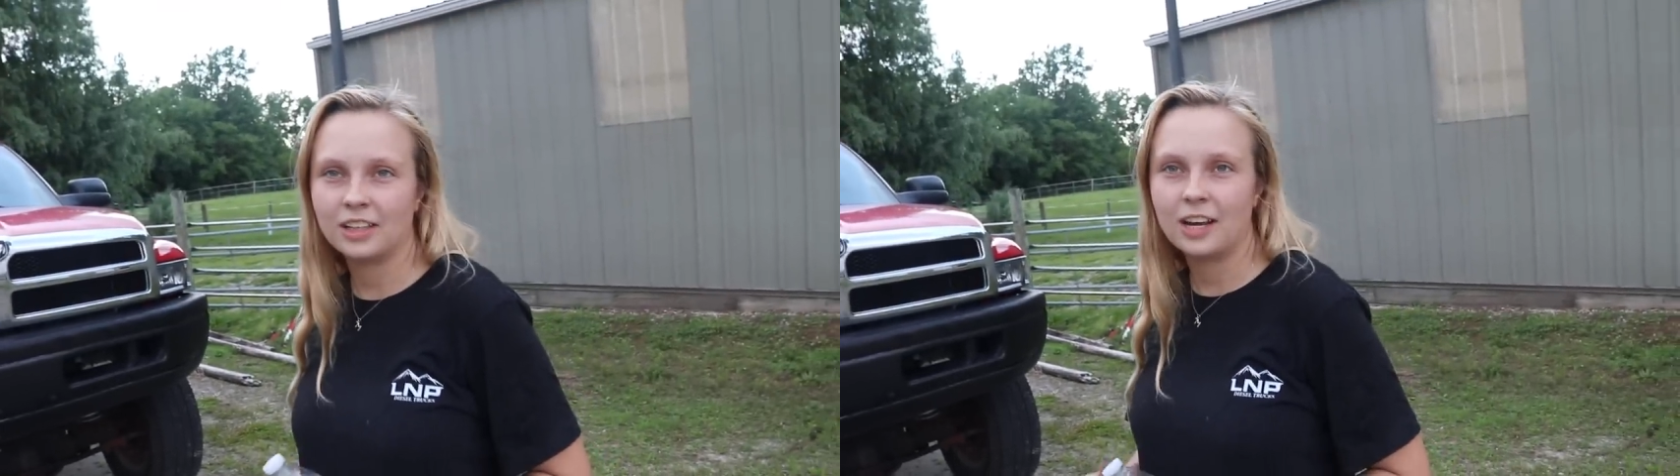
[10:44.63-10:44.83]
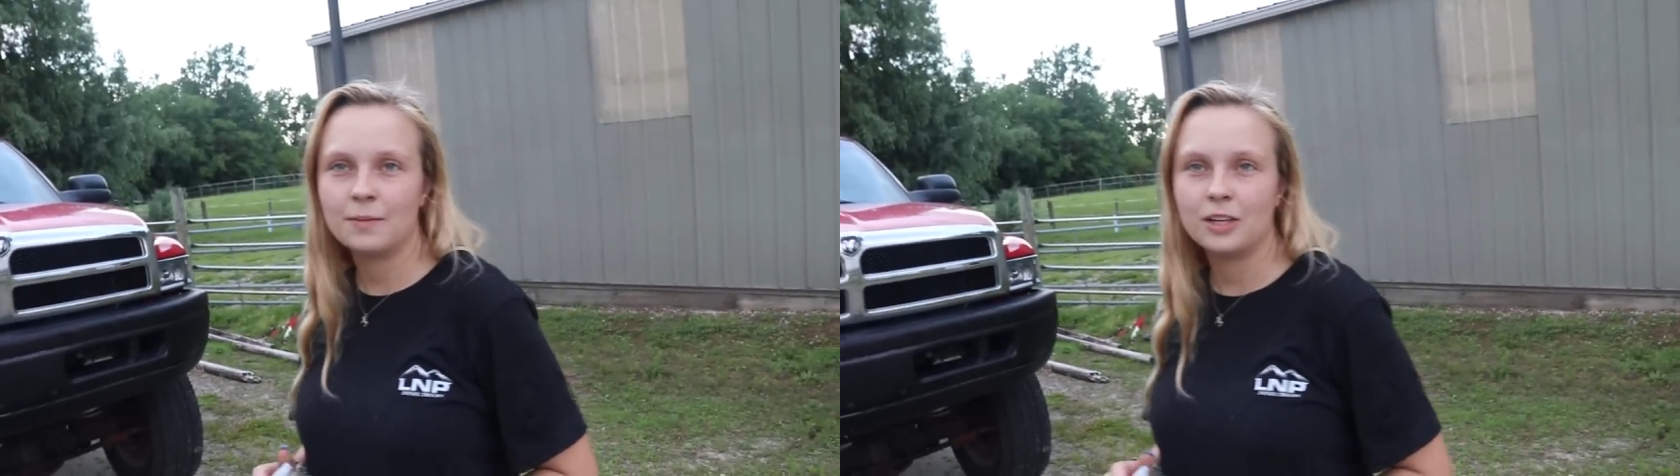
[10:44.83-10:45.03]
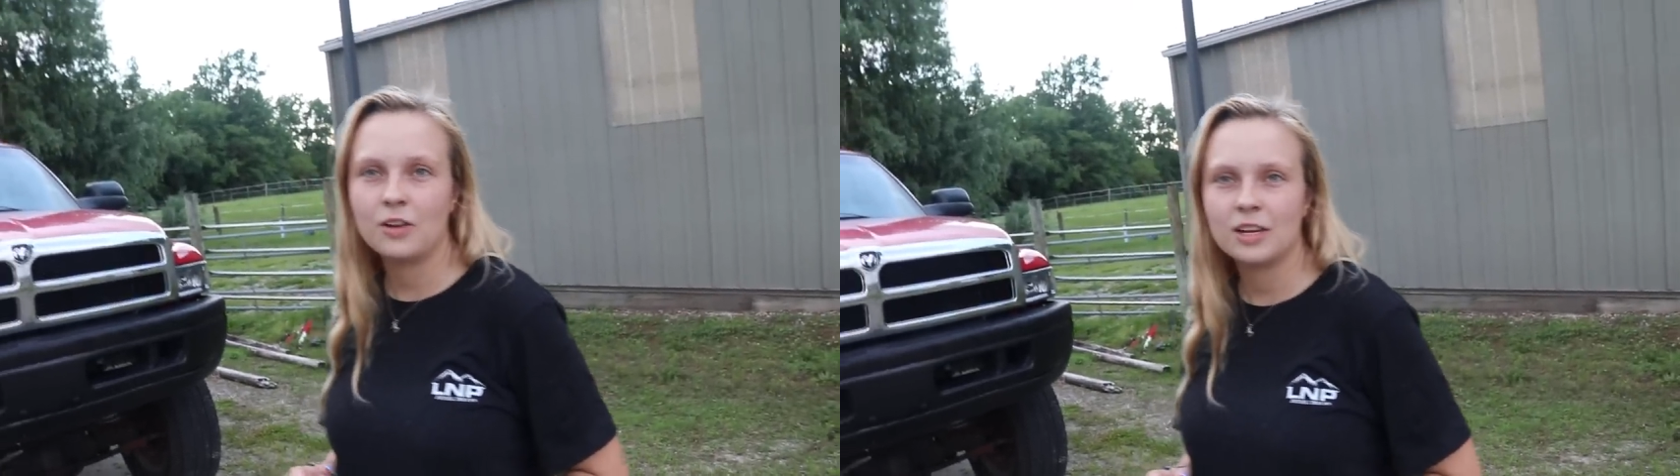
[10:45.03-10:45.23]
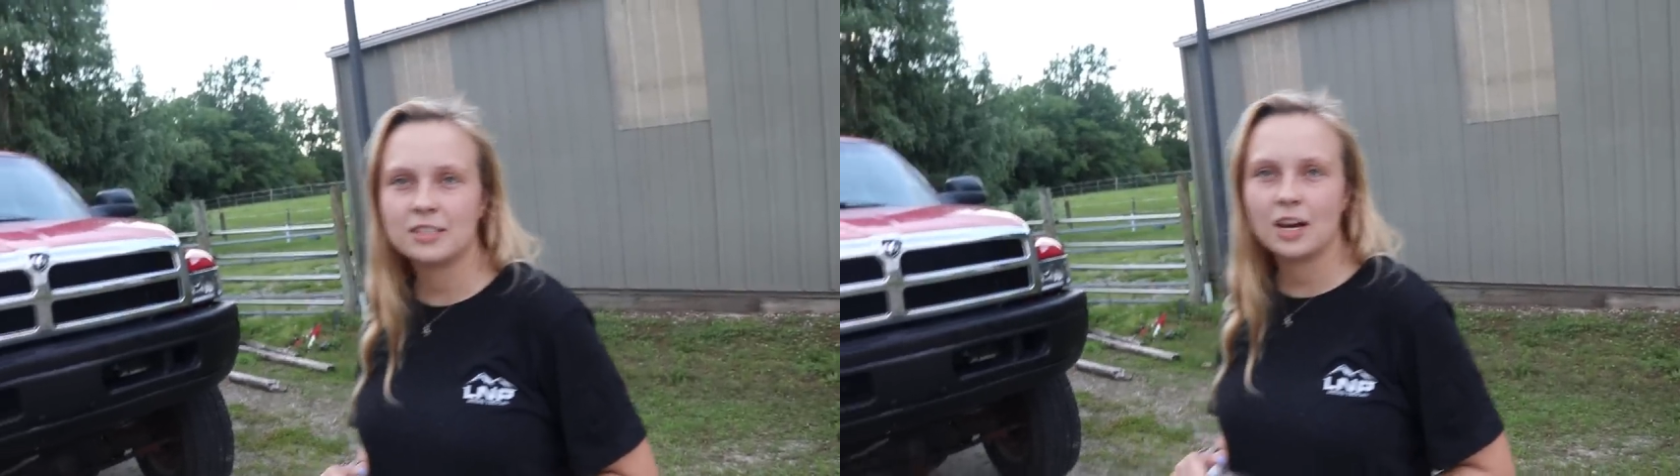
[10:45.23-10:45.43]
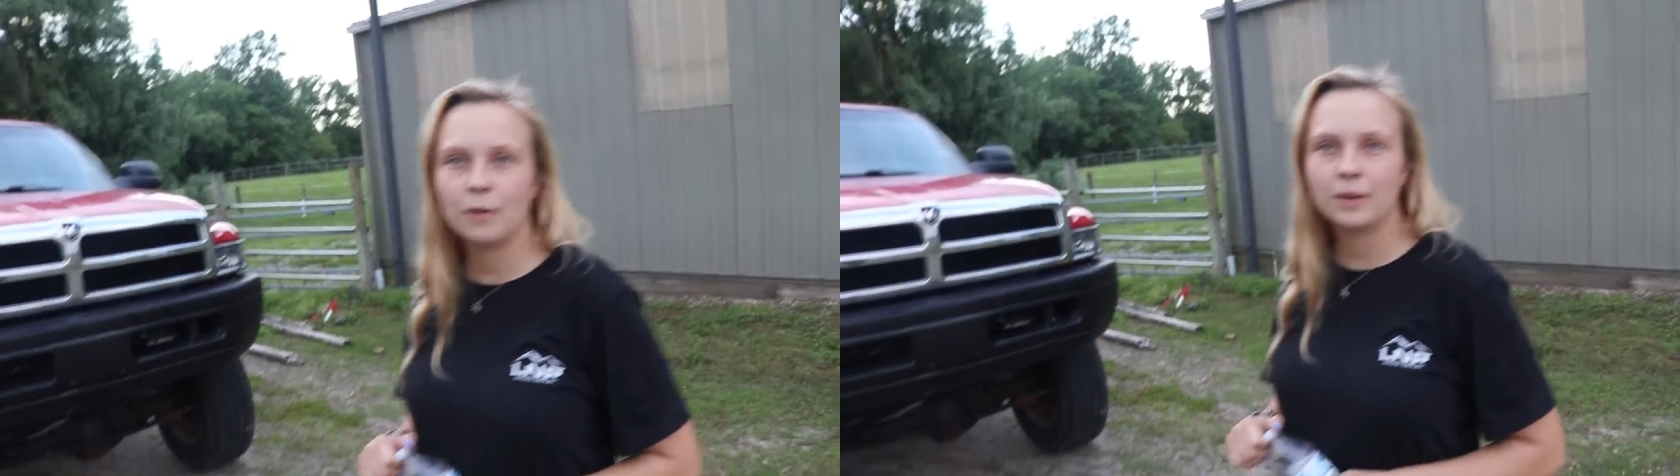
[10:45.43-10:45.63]
I mean, I mean for twenty,
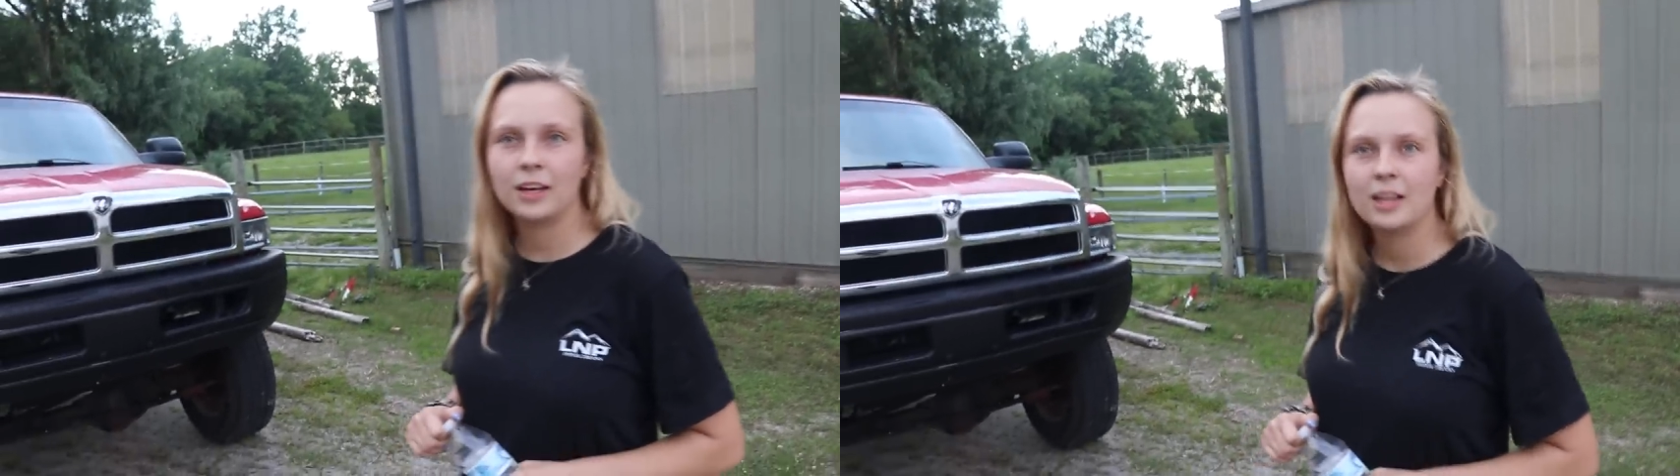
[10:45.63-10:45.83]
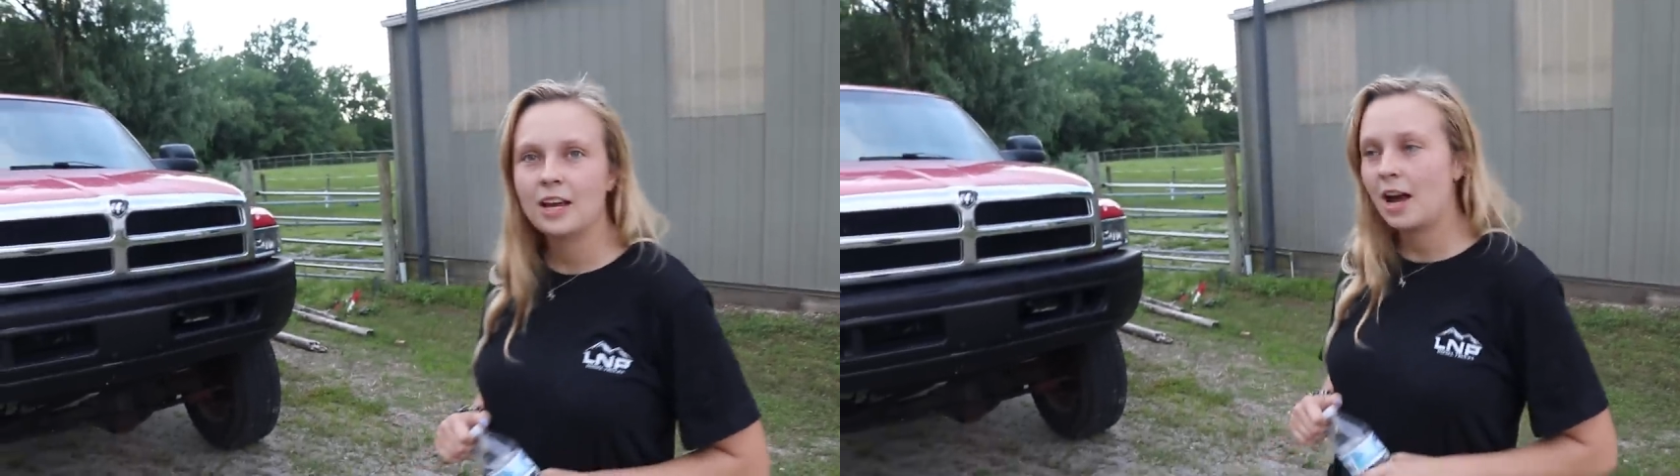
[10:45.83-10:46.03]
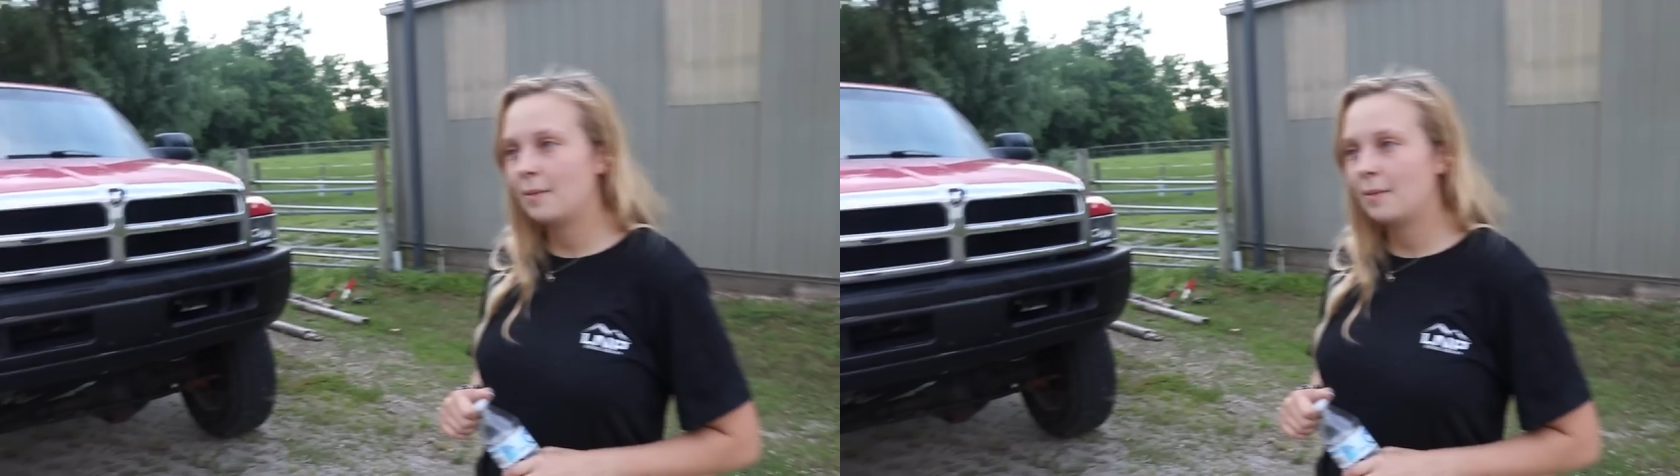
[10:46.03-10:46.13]
thirty me, bucks.